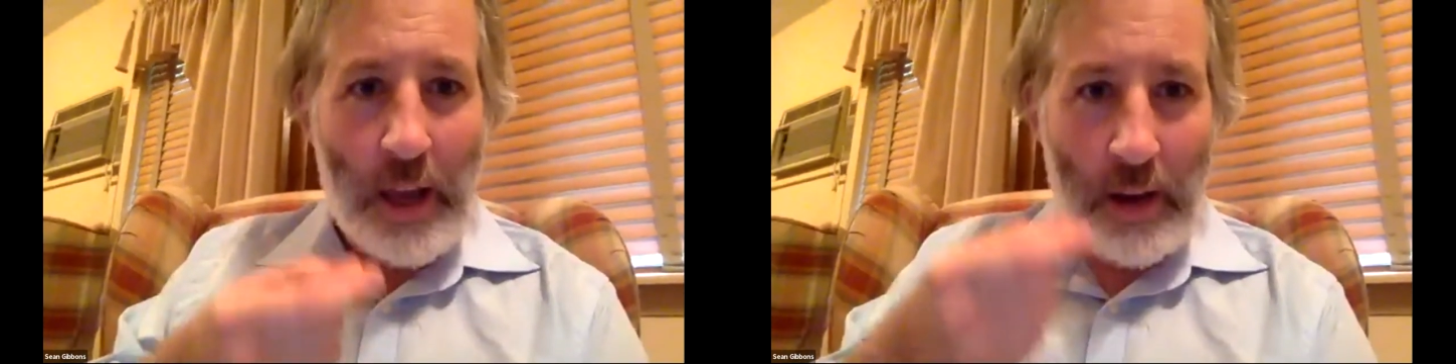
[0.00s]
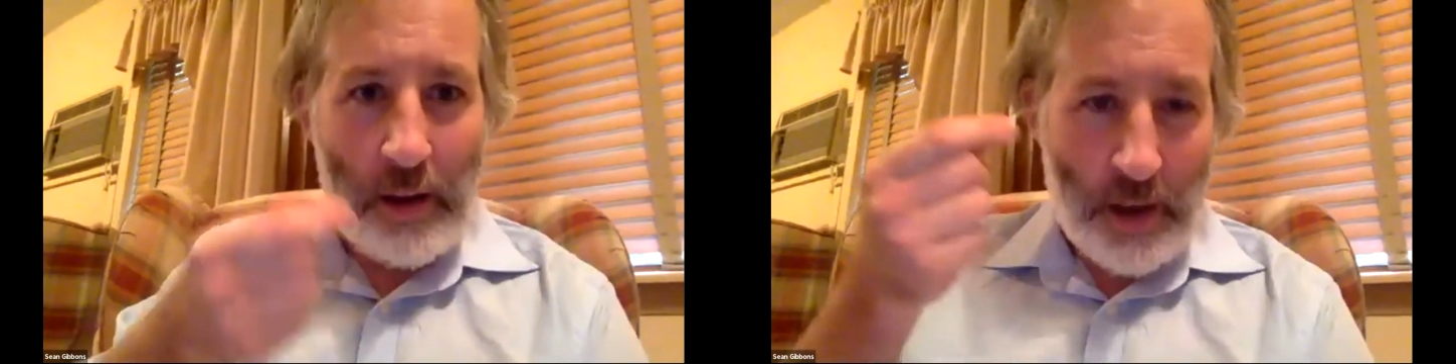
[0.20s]

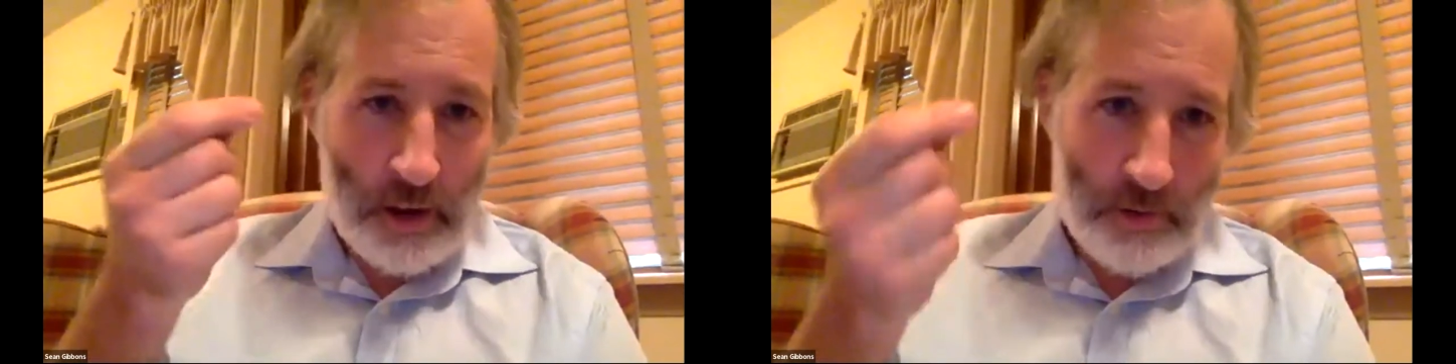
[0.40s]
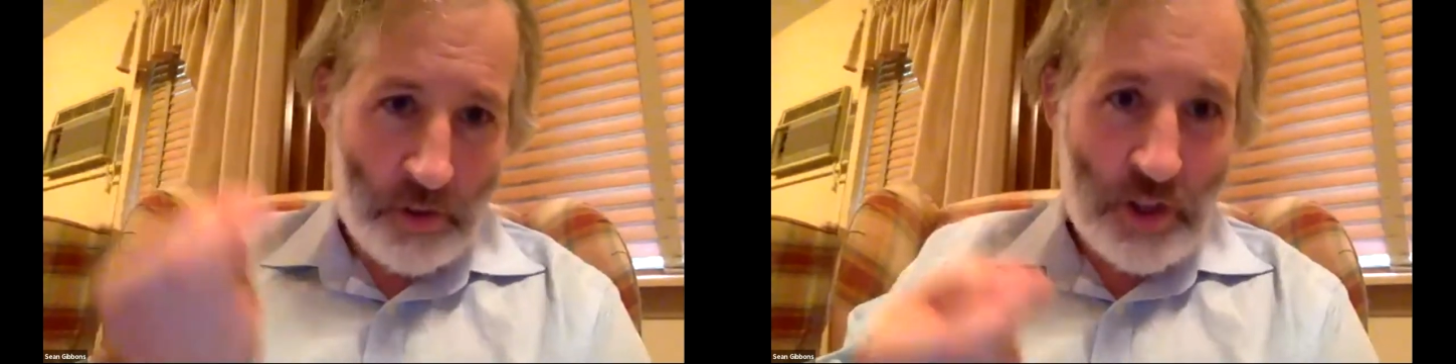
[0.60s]
and
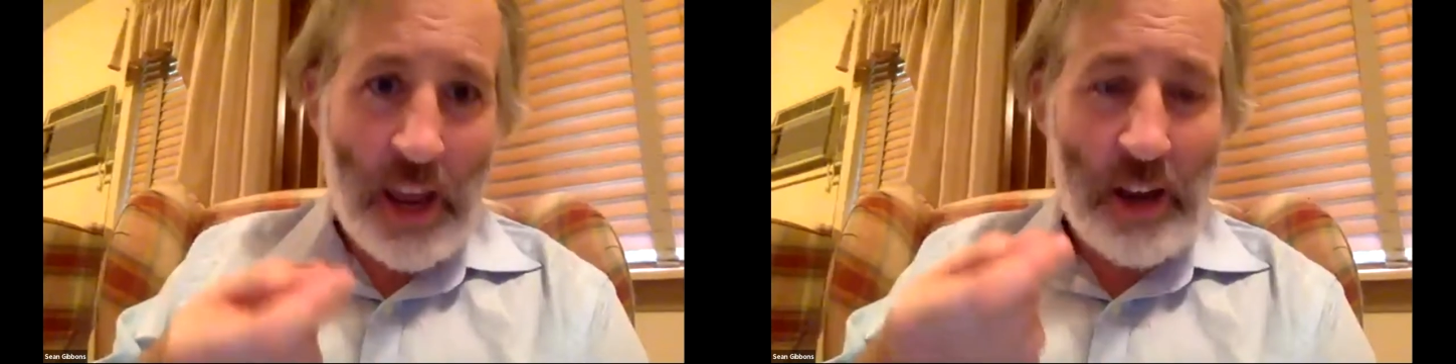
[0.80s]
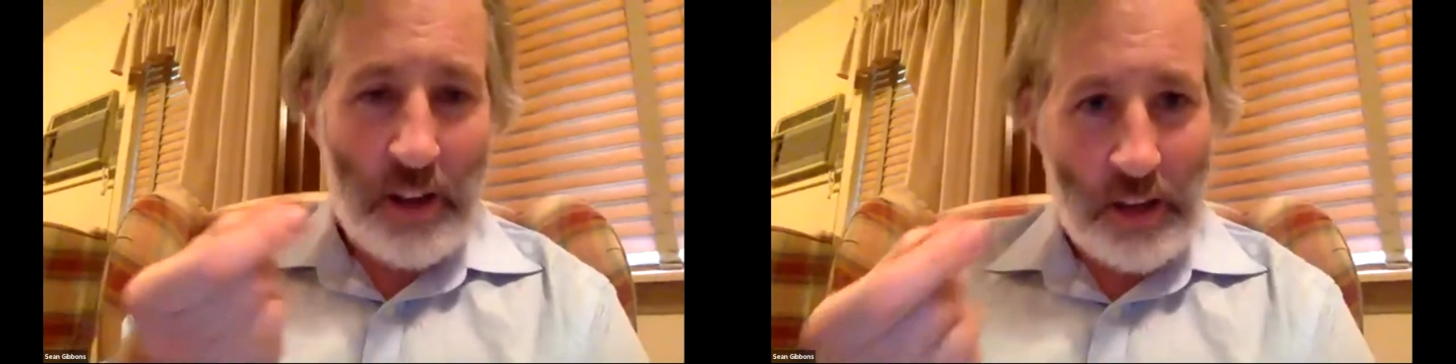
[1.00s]

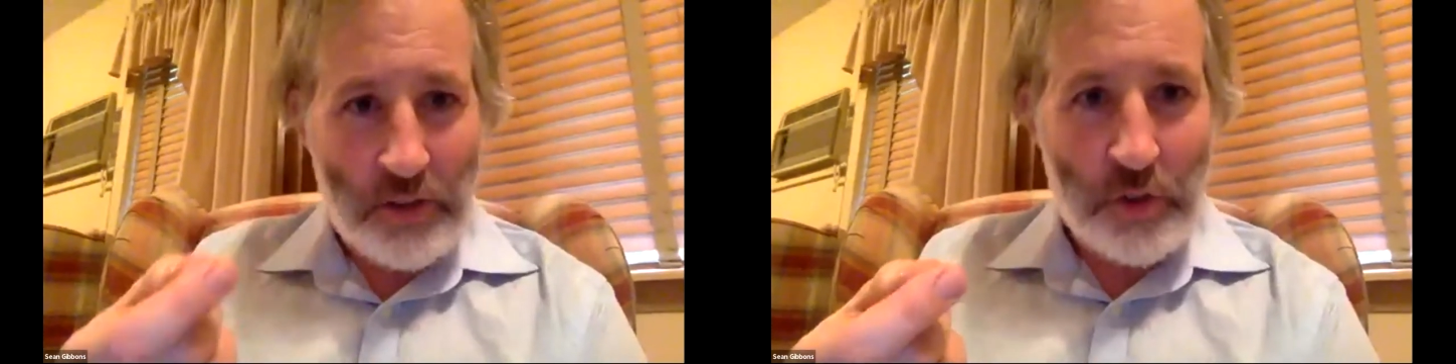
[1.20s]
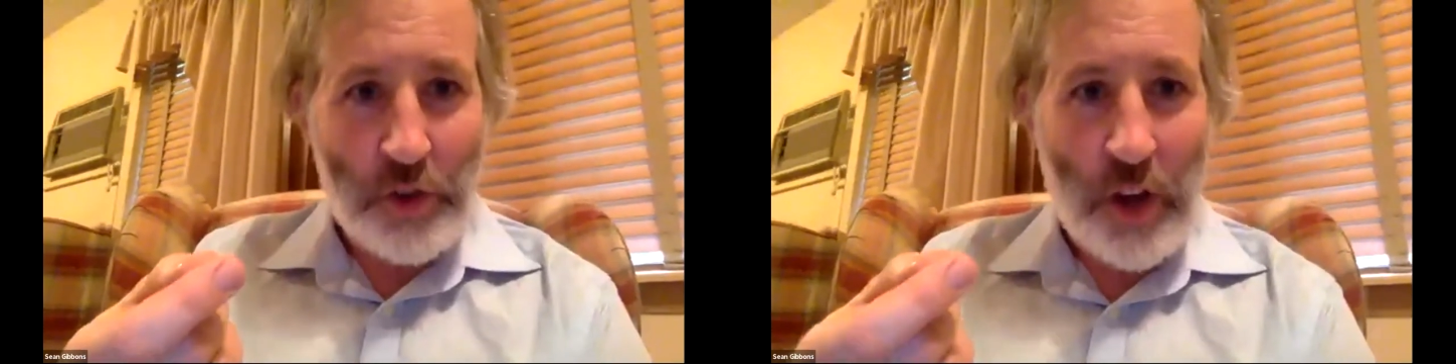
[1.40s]
standing in
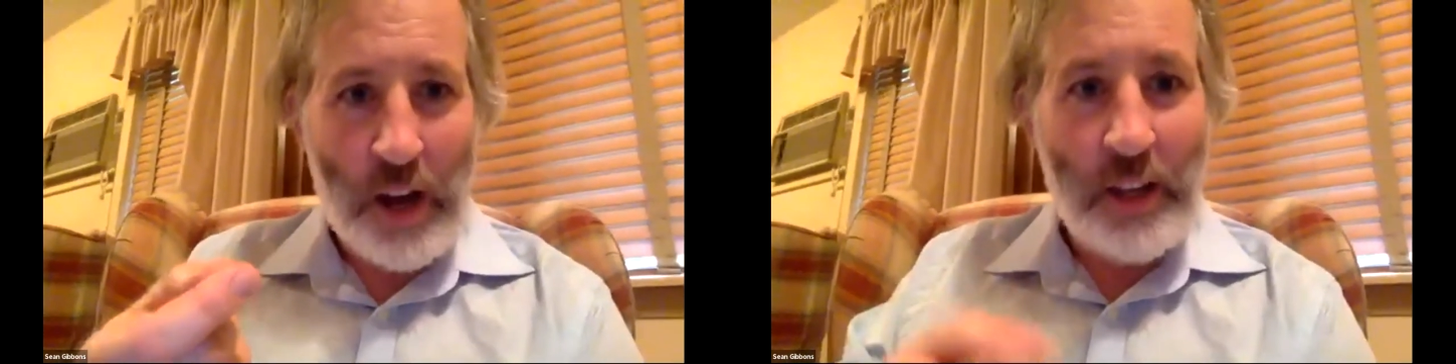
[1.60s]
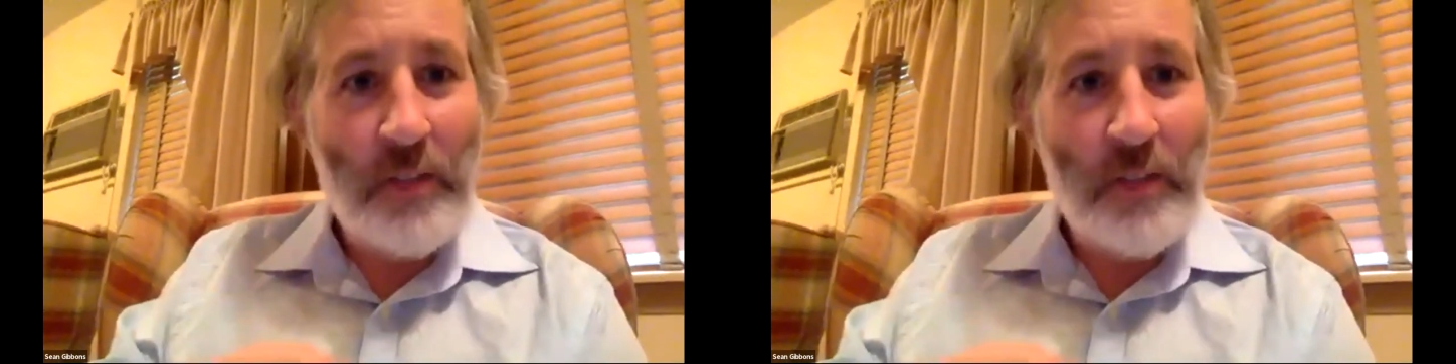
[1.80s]
society,